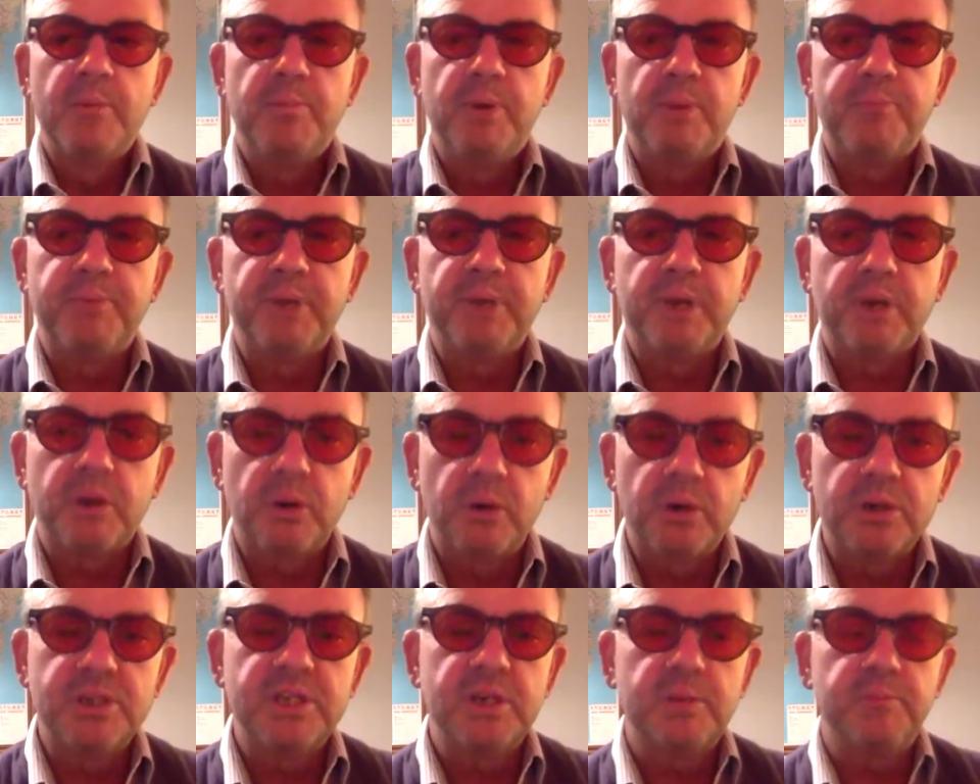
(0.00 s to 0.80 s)
But
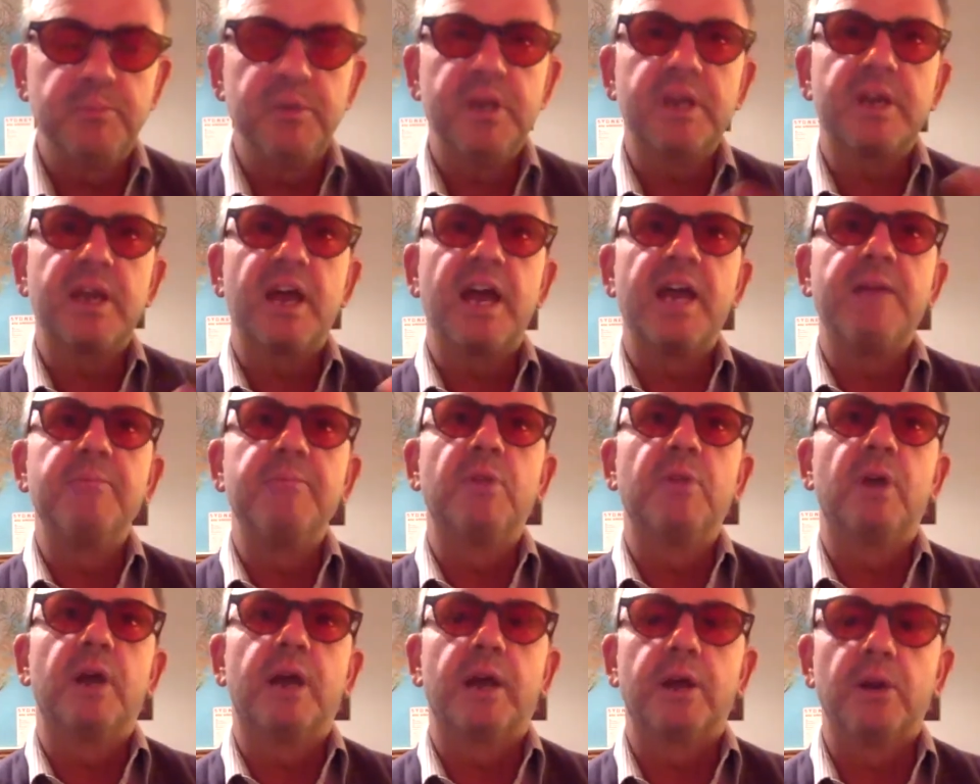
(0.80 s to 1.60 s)
because it
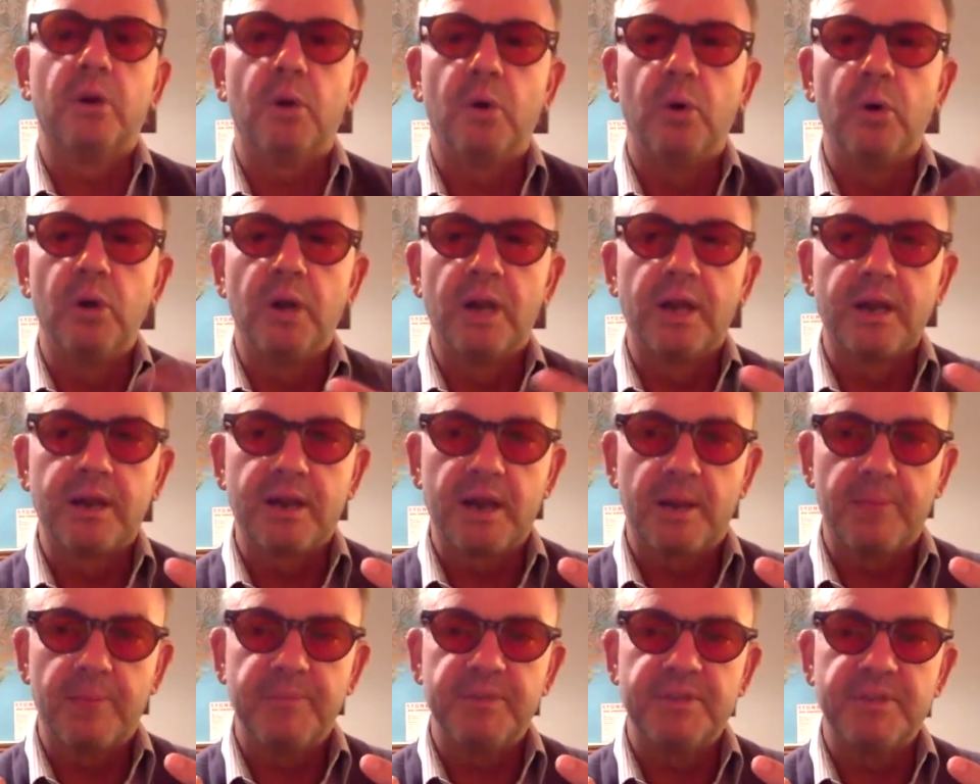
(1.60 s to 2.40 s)
became like an
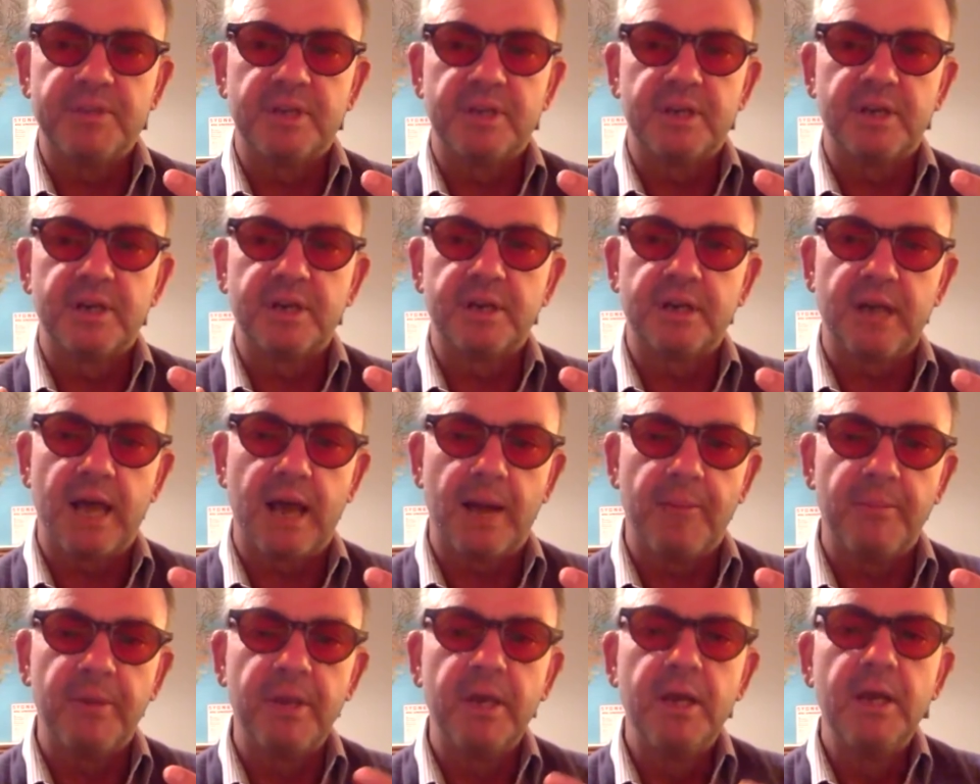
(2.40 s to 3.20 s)
all-encompassing
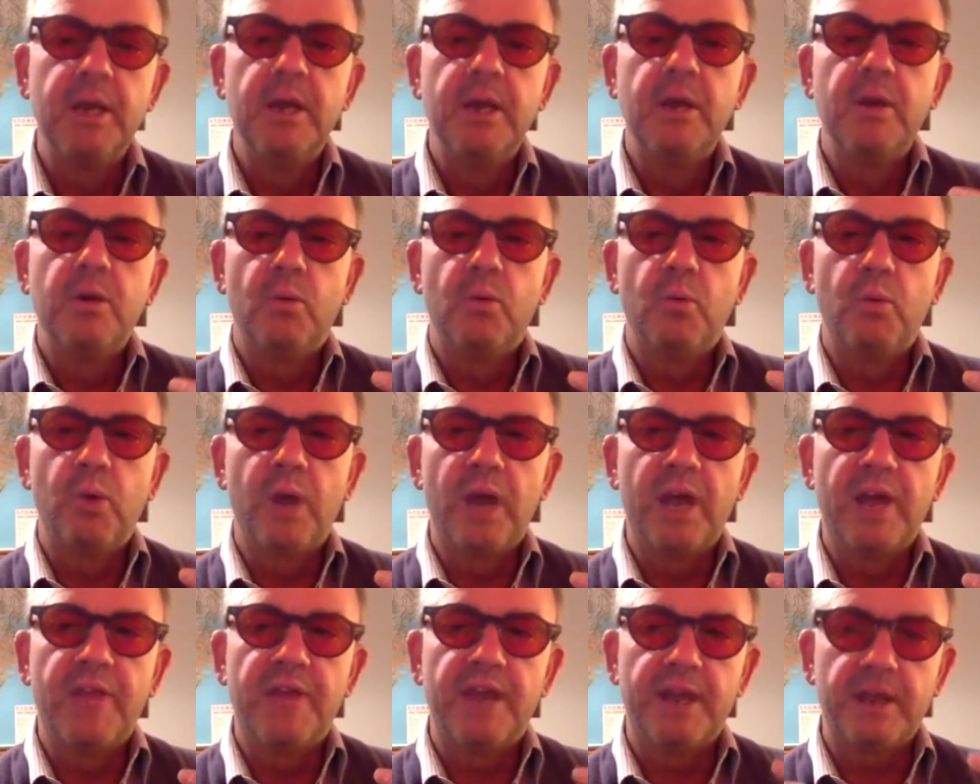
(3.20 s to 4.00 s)
club
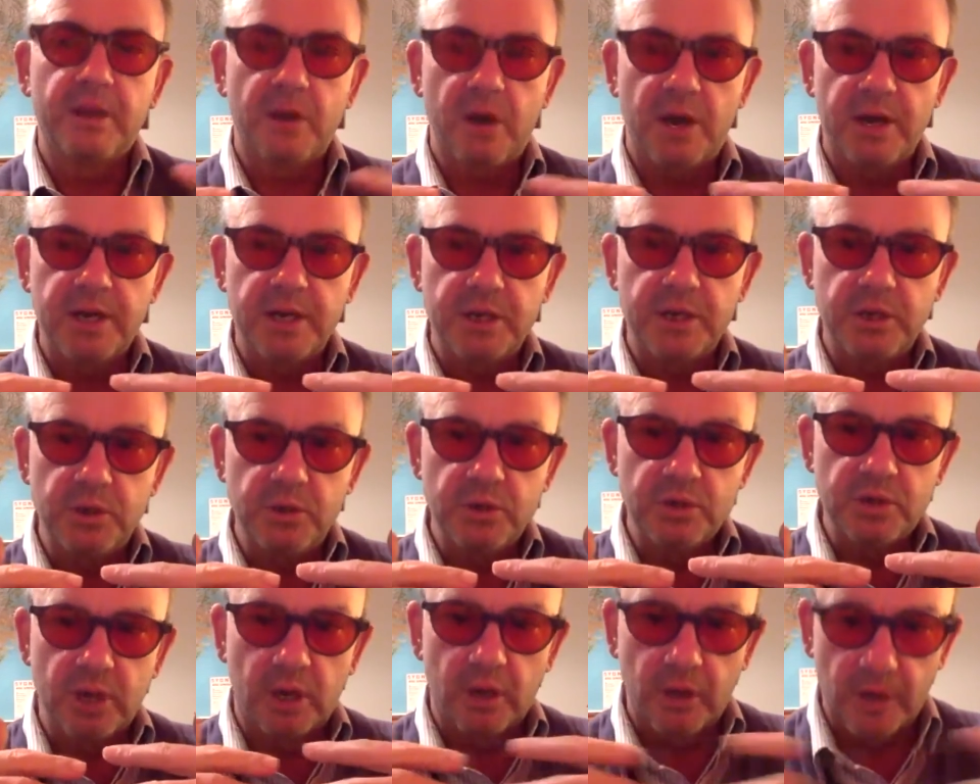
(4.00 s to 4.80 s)
where they kind of
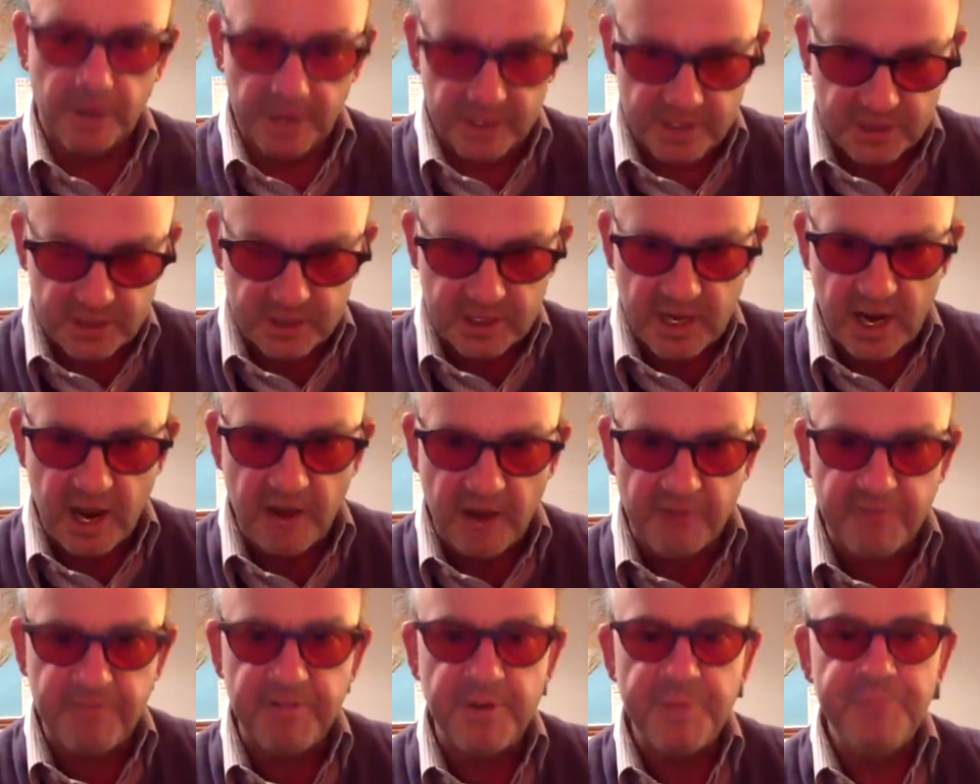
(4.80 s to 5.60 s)
used a lot of
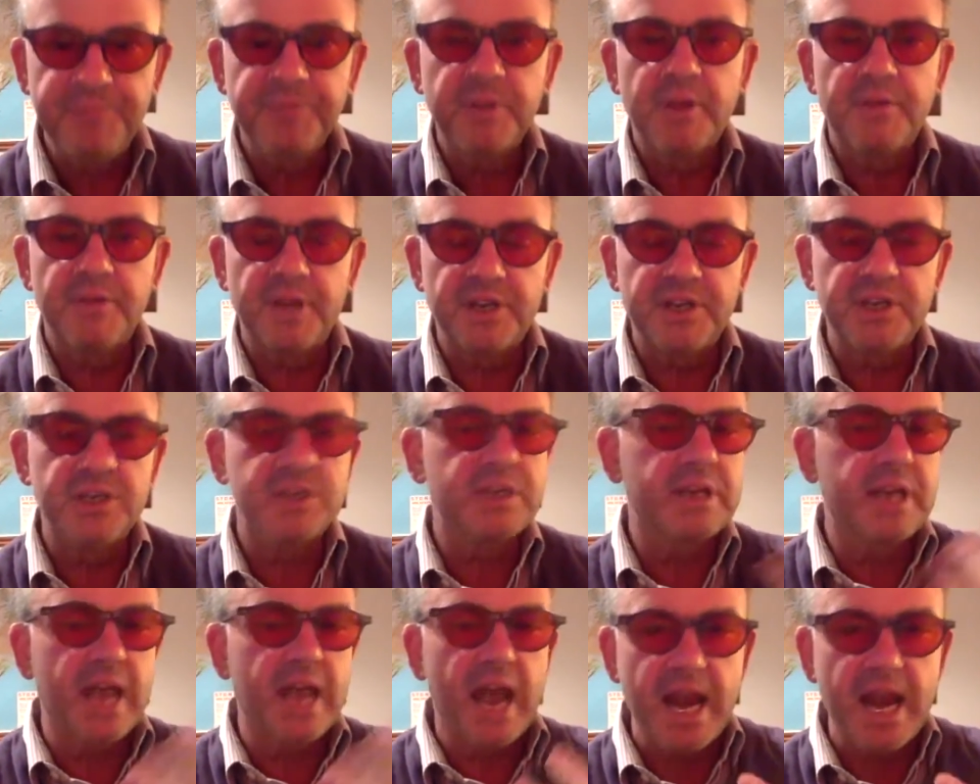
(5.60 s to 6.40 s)
stuff, they
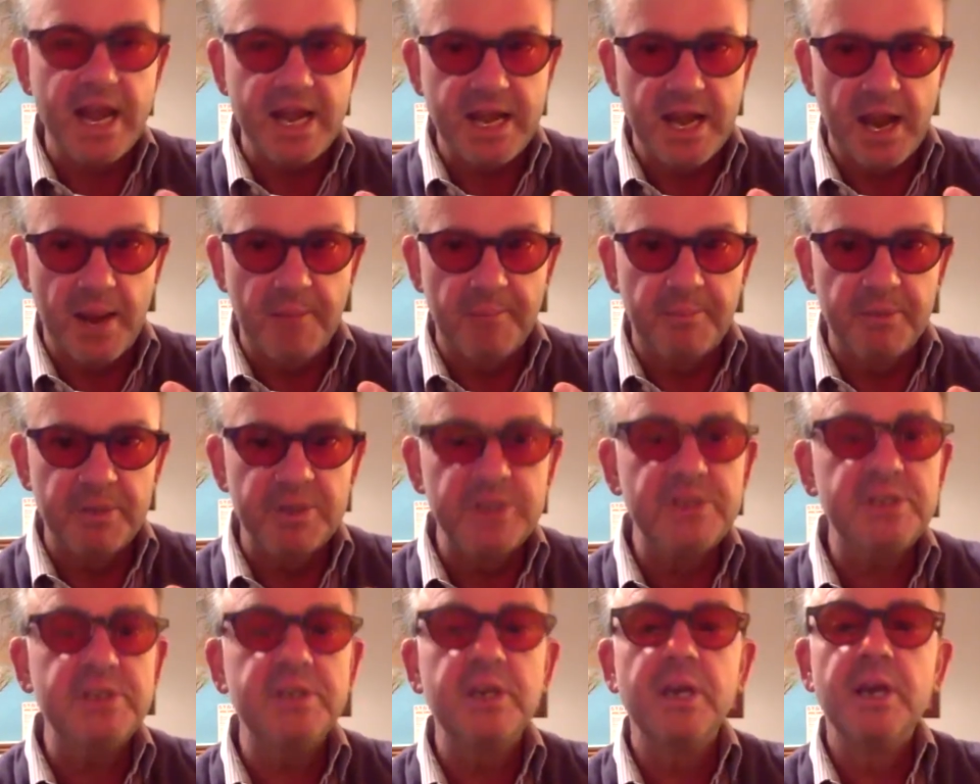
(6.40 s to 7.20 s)
just gained
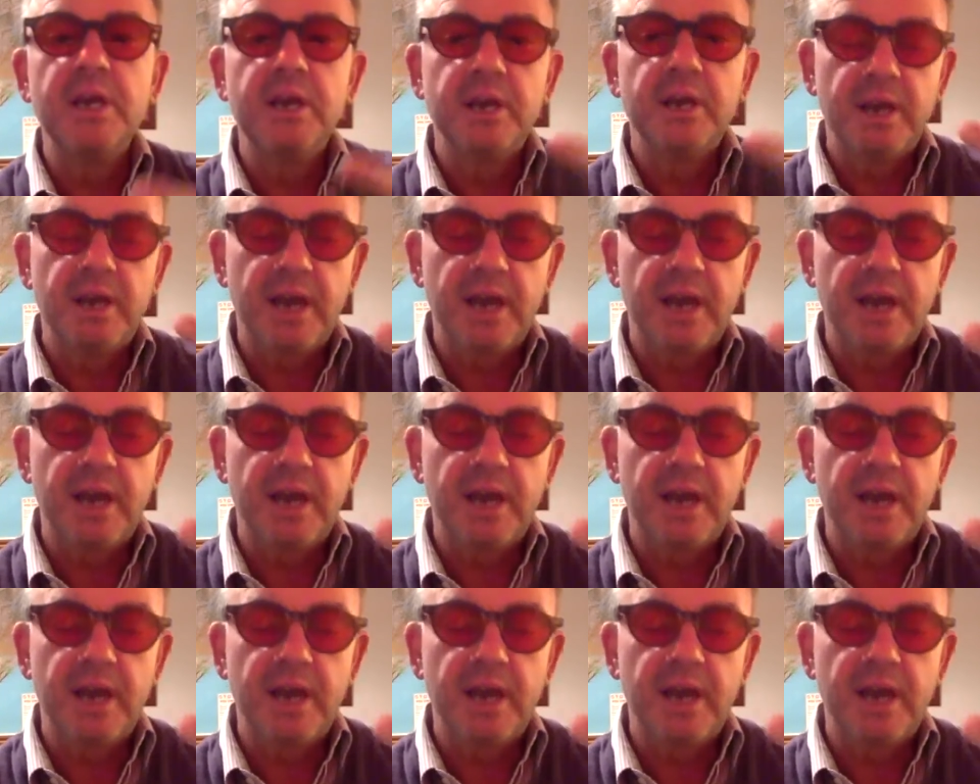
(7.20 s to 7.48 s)
numbers.